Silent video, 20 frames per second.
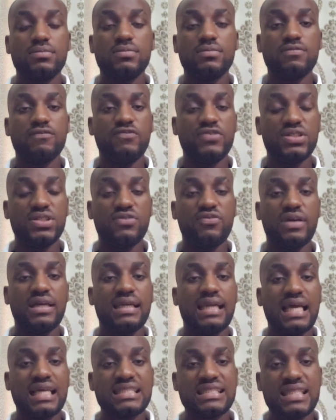Virgil van
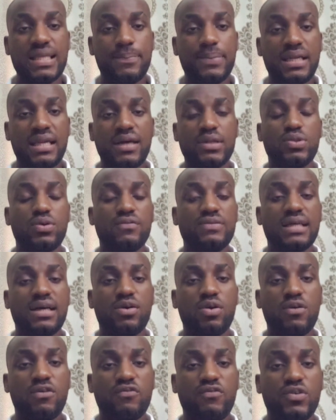Dijk stepping out of their
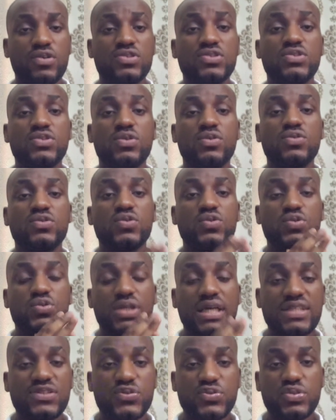comfort zone to
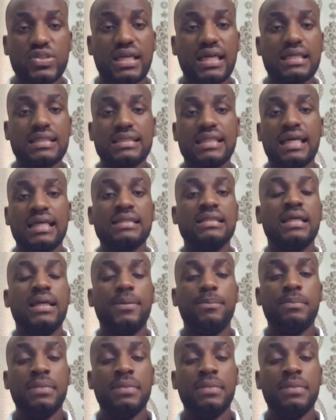try to track down